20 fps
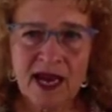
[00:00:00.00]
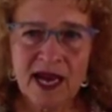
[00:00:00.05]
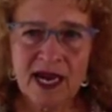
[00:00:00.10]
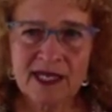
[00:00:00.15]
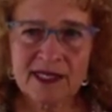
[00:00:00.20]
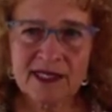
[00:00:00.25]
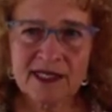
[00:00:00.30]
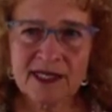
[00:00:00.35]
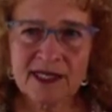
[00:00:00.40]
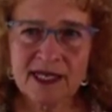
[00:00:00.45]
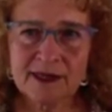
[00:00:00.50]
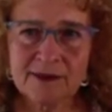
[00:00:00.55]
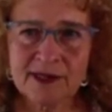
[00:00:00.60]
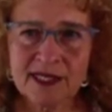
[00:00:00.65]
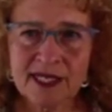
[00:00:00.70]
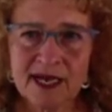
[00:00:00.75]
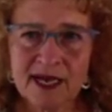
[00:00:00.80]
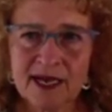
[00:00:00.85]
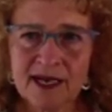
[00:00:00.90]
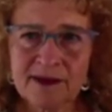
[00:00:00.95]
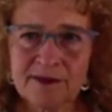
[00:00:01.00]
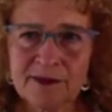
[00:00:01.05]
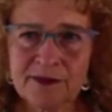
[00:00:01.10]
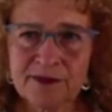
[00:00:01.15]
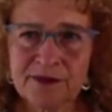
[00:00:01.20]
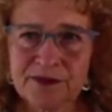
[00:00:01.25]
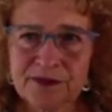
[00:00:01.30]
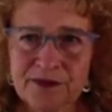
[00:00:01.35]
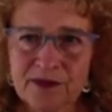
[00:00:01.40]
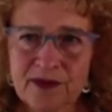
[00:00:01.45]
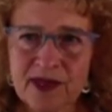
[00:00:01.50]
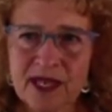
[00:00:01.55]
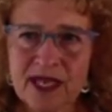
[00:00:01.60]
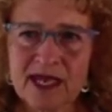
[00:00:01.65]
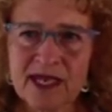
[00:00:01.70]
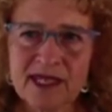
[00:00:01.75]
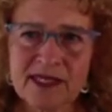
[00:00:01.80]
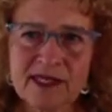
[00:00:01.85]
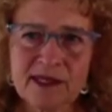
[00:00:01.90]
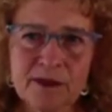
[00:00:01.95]
At the same time,
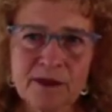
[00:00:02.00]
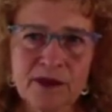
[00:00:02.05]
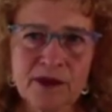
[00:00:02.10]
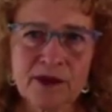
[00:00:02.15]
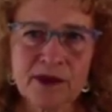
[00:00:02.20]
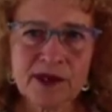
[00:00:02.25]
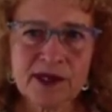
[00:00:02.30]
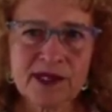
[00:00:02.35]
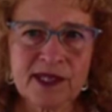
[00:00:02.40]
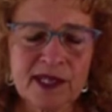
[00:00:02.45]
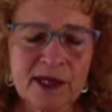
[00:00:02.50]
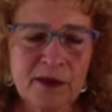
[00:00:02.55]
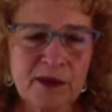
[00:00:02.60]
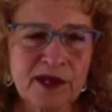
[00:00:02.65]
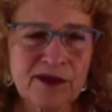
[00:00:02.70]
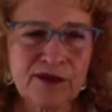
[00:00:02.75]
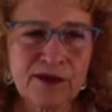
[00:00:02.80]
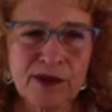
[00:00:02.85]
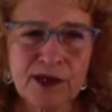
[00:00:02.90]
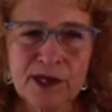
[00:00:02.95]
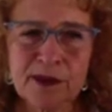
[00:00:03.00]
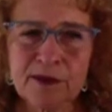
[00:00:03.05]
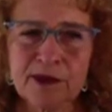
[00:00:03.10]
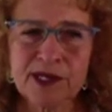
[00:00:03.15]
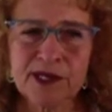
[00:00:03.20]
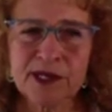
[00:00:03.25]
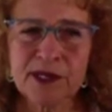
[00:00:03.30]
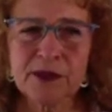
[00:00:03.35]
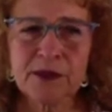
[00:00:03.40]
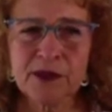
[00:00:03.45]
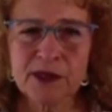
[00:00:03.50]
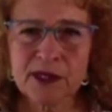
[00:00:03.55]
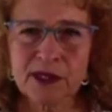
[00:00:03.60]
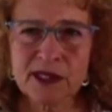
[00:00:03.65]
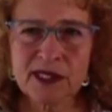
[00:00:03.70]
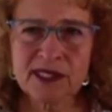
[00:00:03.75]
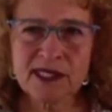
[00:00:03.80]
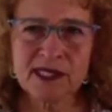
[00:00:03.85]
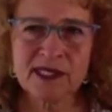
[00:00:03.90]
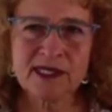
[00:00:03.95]
it's important that we avoid putting
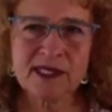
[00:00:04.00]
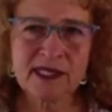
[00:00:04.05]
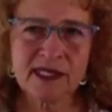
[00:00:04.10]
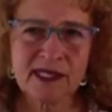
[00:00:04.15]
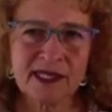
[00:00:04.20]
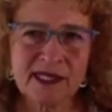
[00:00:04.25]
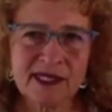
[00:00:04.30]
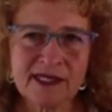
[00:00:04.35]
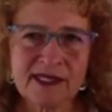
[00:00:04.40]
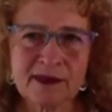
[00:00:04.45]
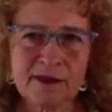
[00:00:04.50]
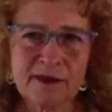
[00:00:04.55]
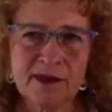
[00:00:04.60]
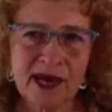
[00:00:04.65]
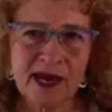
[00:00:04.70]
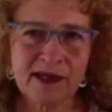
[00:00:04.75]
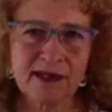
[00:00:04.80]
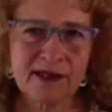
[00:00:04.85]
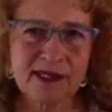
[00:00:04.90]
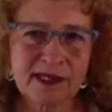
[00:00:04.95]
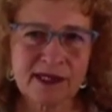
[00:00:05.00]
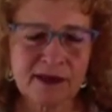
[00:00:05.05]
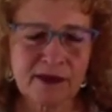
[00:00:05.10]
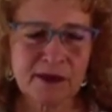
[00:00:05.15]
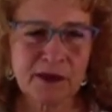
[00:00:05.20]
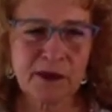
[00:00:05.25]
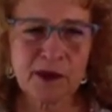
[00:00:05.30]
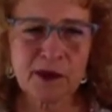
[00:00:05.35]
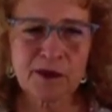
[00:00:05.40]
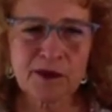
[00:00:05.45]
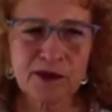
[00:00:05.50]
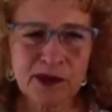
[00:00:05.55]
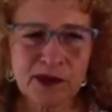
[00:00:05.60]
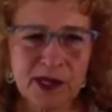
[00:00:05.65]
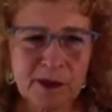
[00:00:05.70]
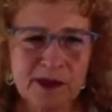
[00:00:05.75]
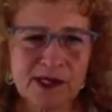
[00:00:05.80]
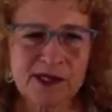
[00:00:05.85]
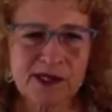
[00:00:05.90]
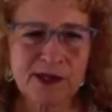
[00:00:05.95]
words into kids' mouths or
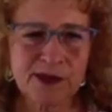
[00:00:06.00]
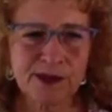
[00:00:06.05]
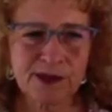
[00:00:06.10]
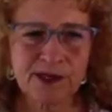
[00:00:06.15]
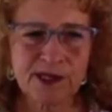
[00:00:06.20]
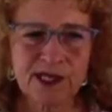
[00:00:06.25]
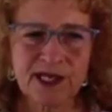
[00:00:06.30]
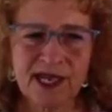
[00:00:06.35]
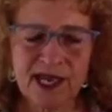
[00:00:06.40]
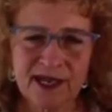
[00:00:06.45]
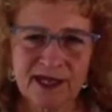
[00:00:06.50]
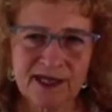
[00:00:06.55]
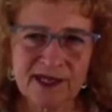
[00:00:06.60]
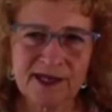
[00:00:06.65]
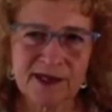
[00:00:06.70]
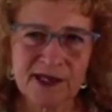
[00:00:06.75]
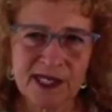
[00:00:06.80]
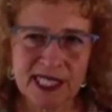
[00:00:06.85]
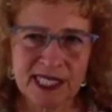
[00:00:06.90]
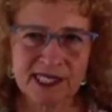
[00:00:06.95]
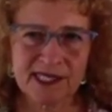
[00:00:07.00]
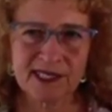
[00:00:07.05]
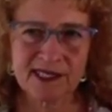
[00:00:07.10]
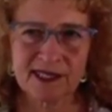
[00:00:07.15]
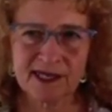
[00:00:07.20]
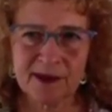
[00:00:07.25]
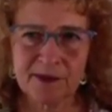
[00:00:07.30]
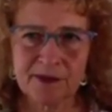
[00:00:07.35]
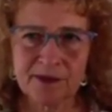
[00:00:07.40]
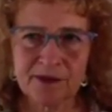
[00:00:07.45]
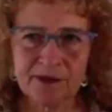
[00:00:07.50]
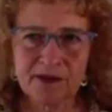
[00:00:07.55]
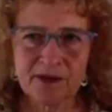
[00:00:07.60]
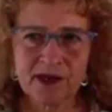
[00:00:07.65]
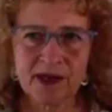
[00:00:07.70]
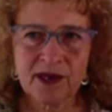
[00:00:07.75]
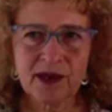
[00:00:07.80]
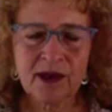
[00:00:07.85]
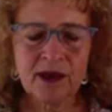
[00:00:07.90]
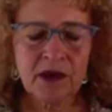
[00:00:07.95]
prematurely categorizing them.
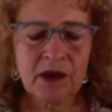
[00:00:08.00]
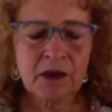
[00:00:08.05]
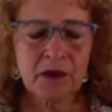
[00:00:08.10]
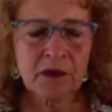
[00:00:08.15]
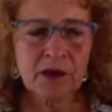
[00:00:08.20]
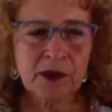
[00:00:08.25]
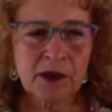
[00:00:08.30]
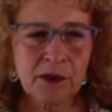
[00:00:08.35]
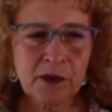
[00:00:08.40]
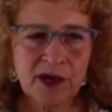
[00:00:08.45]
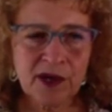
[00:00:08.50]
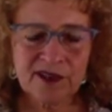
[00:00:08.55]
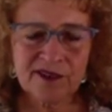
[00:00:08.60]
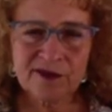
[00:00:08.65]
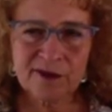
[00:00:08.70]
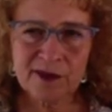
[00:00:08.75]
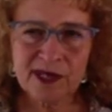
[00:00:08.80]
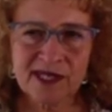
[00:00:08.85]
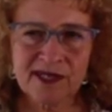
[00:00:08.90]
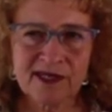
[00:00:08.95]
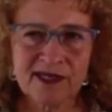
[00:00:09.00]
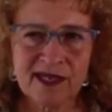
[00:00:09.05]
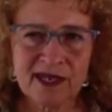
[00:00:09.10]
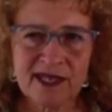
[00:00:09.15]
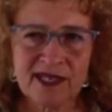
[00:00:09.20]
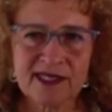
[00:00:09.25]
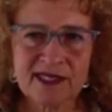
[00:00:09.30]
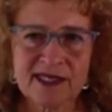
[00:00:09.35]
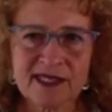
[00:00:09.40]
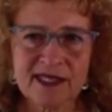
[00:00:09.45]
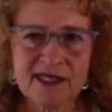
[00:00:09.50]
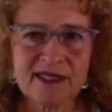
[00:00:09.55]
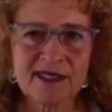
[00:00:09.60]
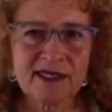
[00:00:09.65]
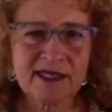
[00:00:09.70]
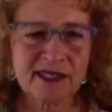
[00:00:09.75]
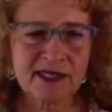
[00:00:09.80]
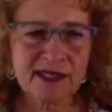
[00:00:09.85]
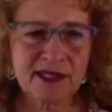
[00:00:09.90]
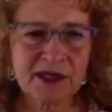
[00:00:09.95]
When one of my clients, a
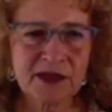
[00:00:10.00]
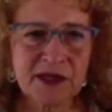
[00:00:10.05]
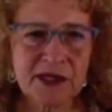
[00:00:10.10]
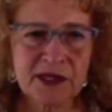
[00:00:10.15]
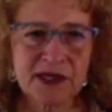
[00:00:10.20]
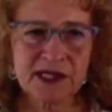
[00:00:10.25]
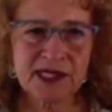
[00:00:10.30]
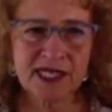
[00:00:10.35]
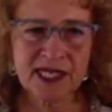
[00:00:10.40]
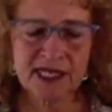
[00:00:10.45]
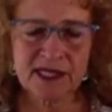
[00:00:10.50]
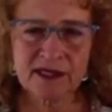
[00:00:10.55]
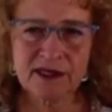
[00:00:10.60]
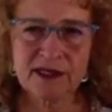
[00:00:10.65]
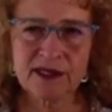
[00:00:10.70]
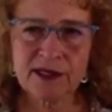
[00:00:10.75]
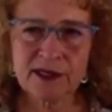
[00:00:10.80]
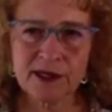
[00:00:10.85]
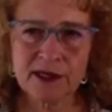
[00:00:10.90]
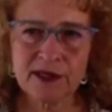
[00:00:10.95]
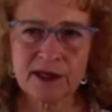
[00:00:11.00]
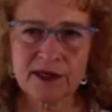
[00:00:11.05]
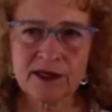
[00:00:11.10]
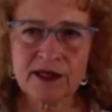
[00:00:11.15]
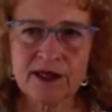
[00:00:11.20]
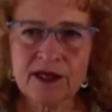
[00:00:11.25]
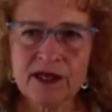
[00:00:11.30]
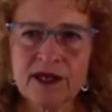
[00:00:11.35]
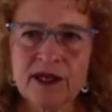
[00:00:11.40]
six year old natal girl,